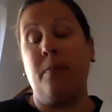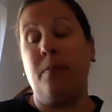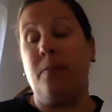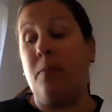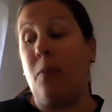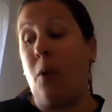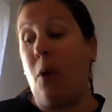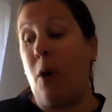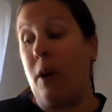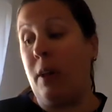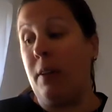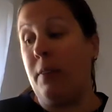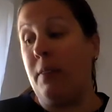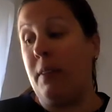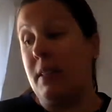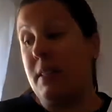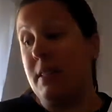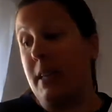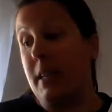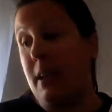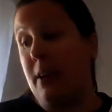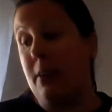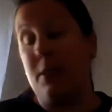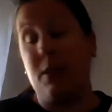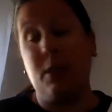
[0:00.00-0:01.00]
All of these
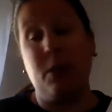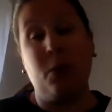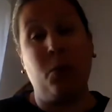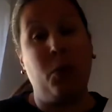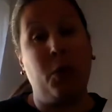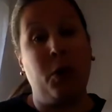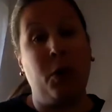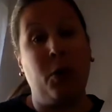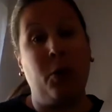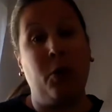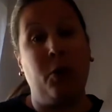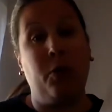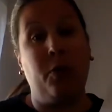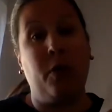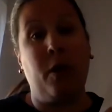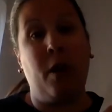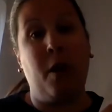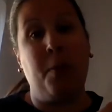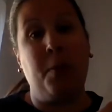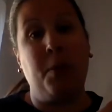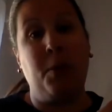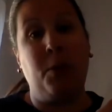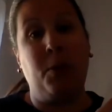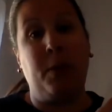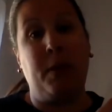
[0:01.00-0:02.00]
letters in the word over are
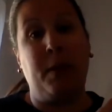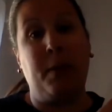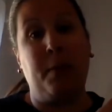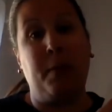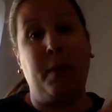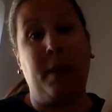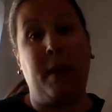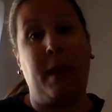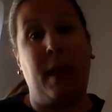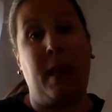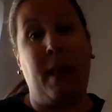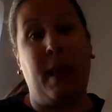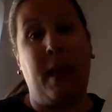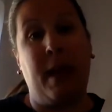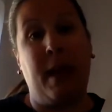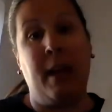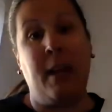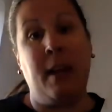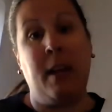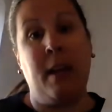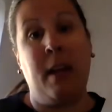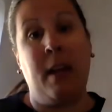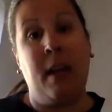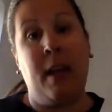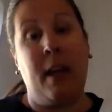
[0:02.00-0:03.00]
between the plain line
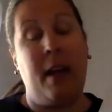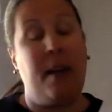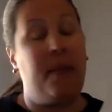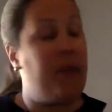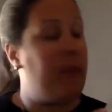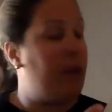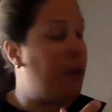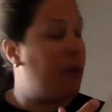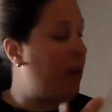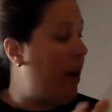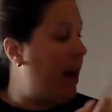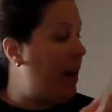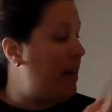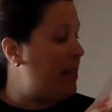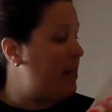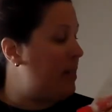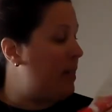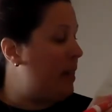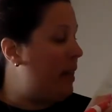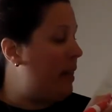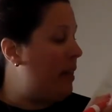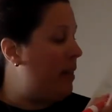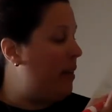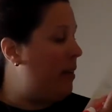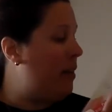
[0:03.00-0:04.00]
and the grass
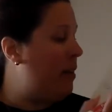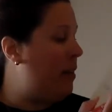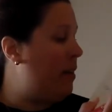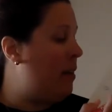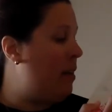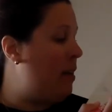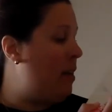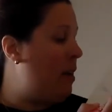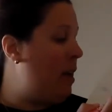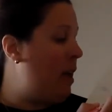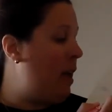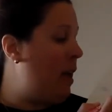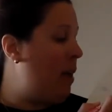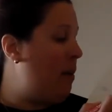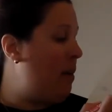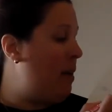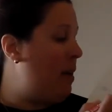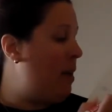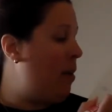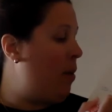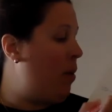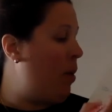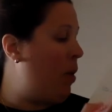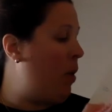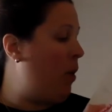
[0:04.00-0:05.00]
line. We
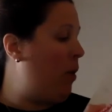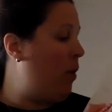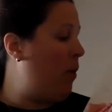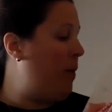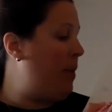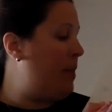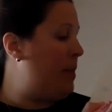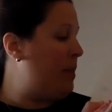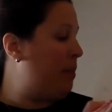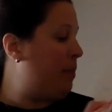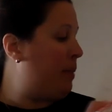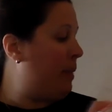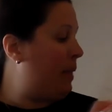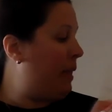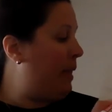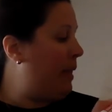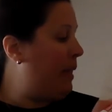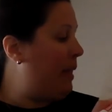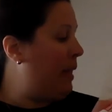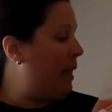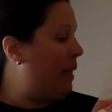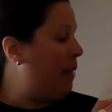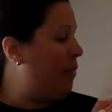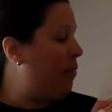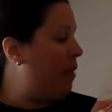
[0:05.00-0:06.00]
know O is a plain
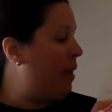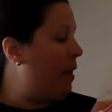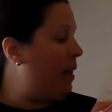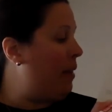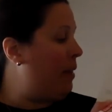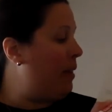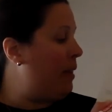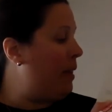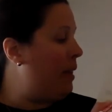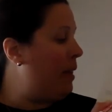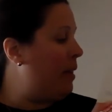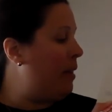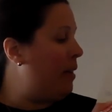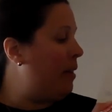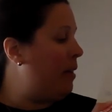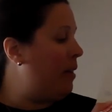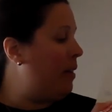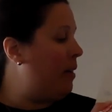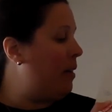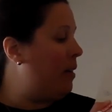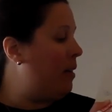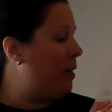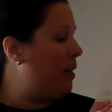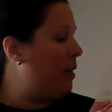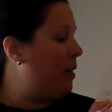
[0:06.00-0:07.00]
line round letter.
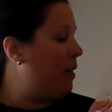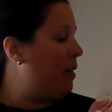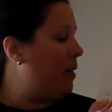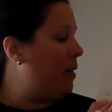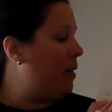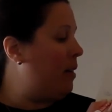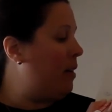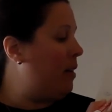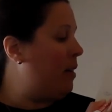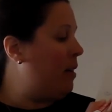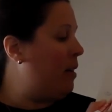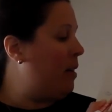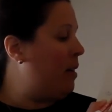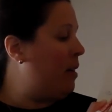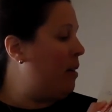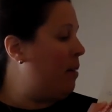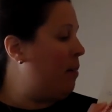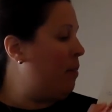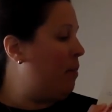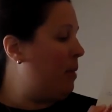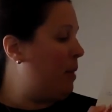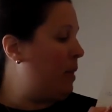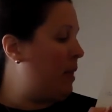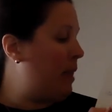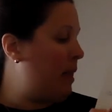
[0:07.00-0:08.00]

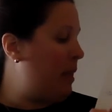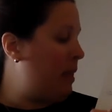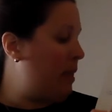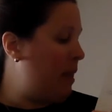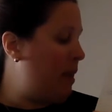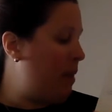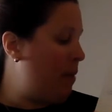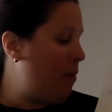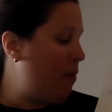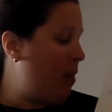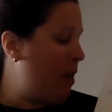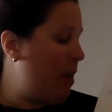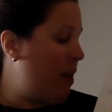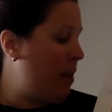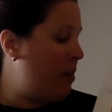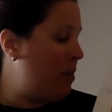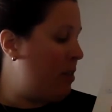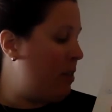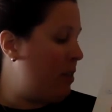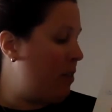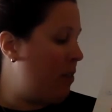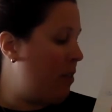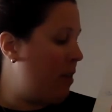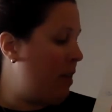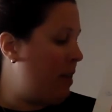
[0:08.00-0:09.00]
Plain line round to
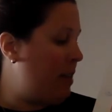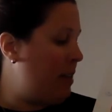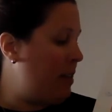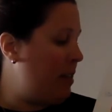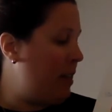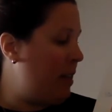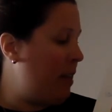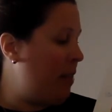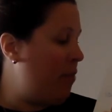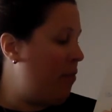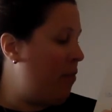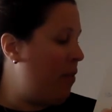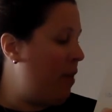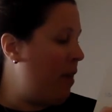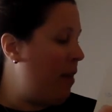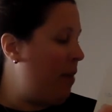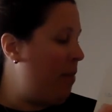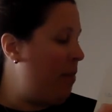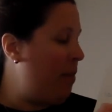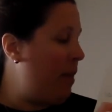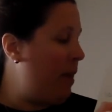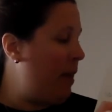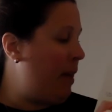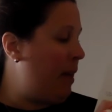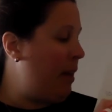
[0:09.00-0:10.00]
the grass line, round
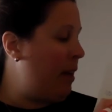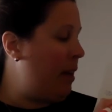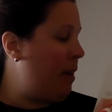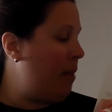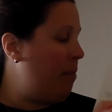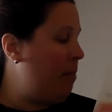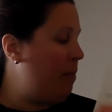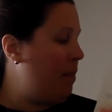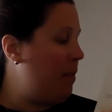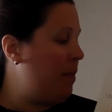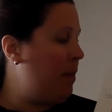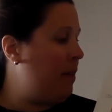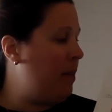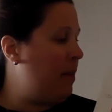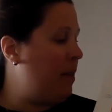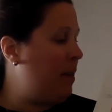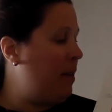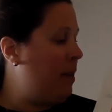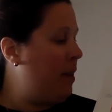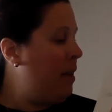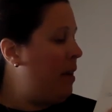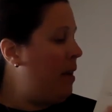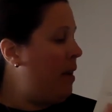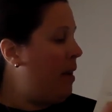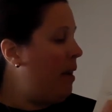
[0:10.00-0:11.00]
back up.
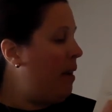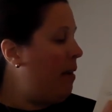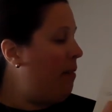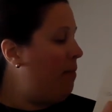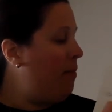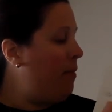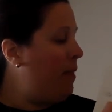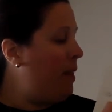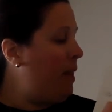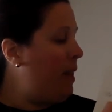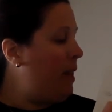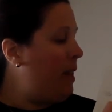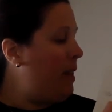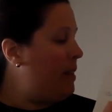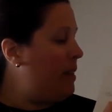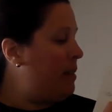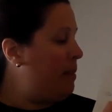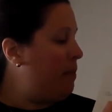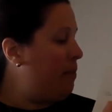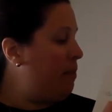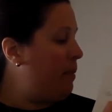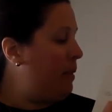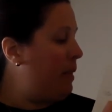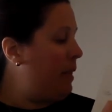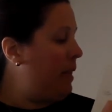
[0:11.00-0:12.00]
A V is a
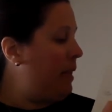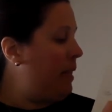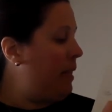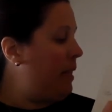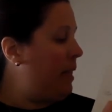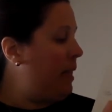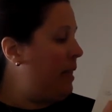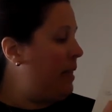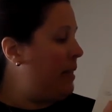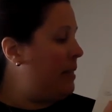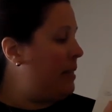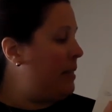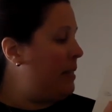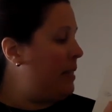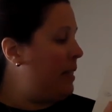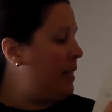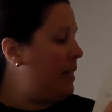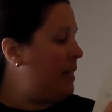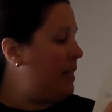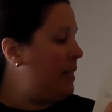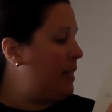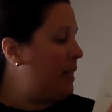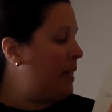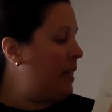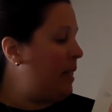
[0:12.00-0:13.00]
plain line
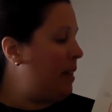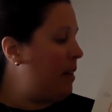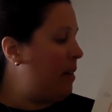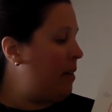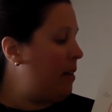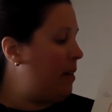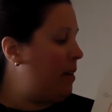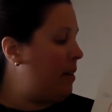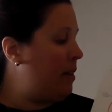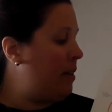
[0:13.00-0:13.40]
slanty letter.